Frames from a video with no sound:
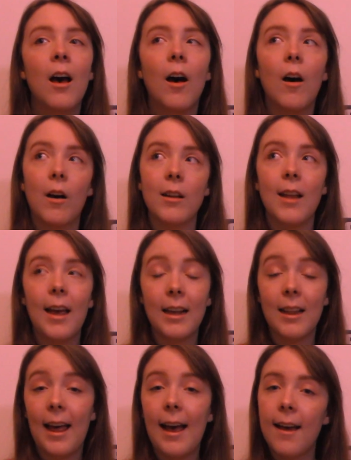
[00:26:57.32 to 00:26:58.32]
online
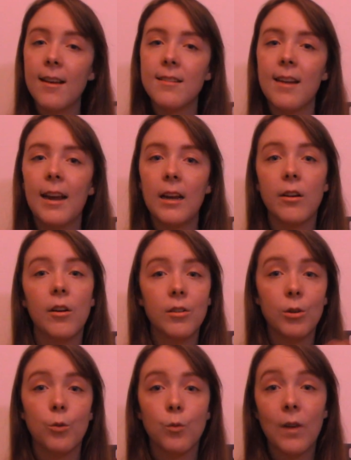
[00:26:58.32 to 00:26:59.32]
class and
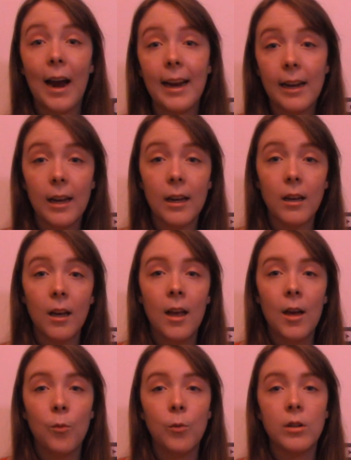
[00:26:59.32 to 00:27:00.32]
also writing,
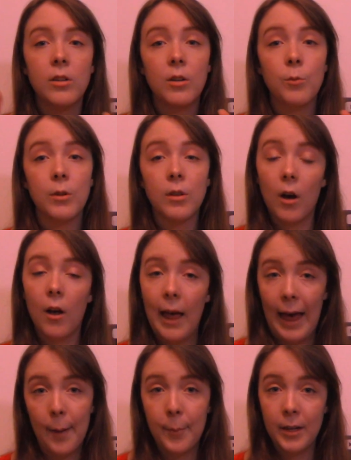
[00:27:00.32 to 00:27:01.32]
which was all
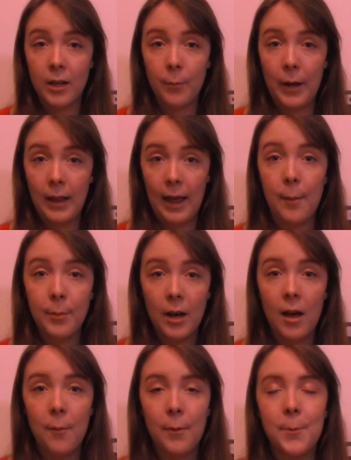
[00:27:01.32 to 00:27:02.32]
happening on my
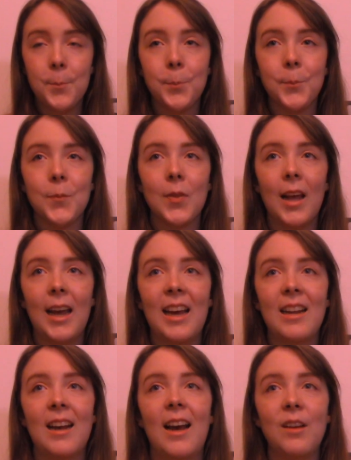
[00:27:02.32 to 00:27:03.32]
laptop.
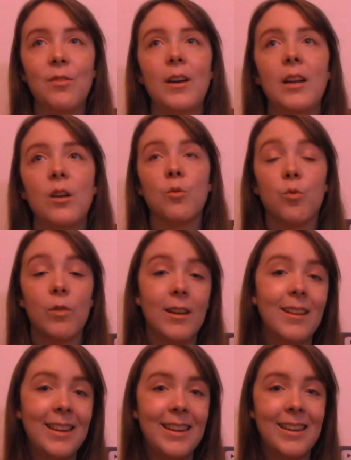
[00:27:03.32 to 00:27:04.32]
And I find
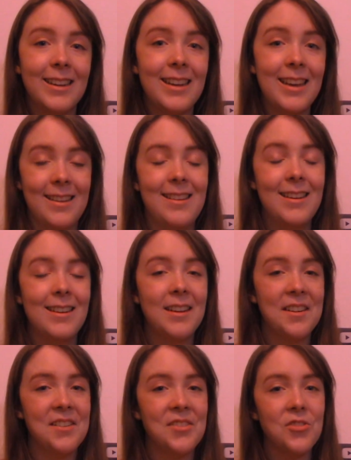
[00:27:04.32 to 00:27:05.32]
really easy to
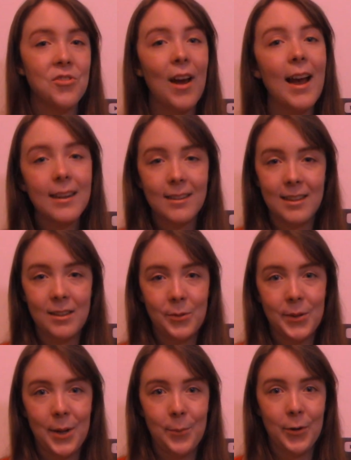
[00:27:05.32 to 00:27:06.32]
get distracted
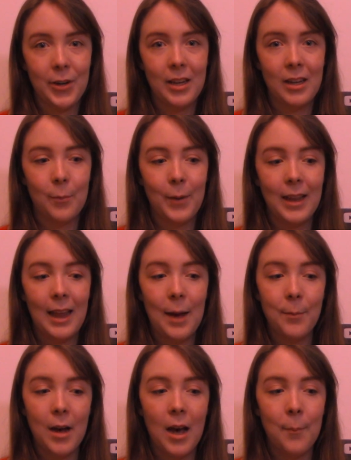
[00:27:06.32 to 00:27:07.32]
when I'm working on my
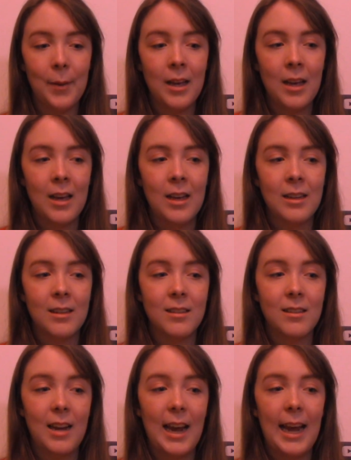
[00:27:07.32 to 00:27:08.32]
laptop.
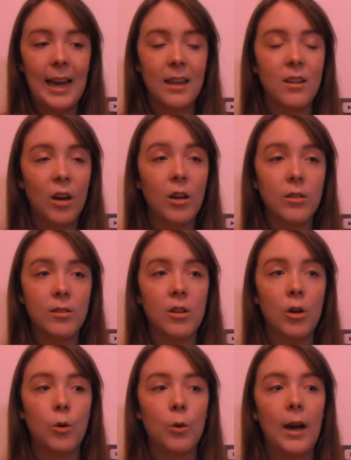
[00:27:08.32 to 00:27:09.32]
And
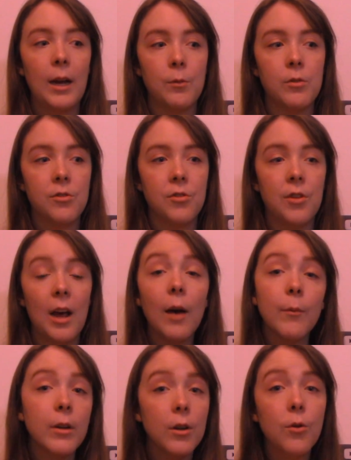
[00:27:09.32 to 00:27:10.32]
also, I was just
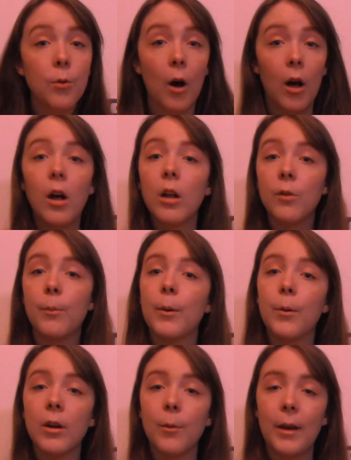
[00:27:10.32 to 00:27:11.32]
having to do all of my
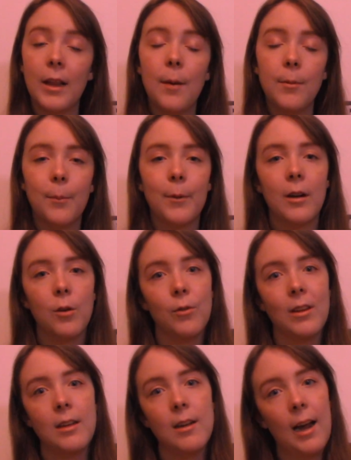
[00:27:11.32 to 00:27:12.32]
work on my laptop and I got
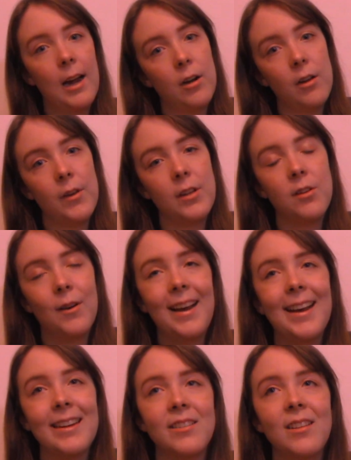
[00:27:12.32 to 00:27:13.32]
really tired of it. So I
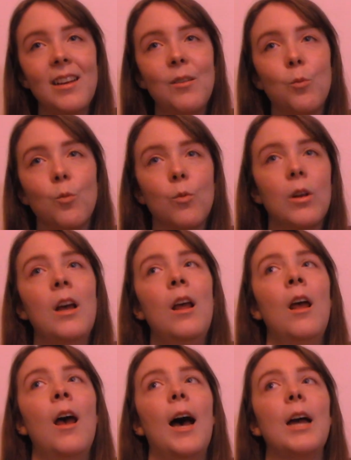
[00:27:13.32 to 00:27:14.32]
actually,
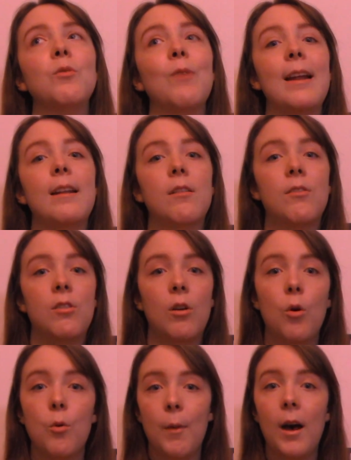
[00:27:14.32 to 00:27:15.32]
I read
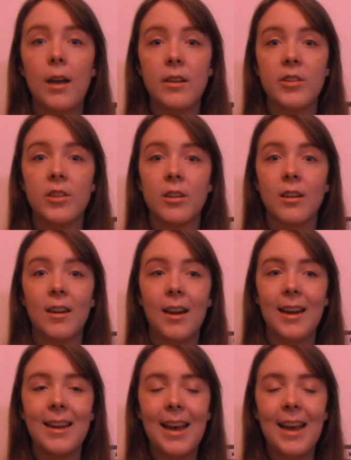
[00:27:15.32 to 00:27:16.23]
so much in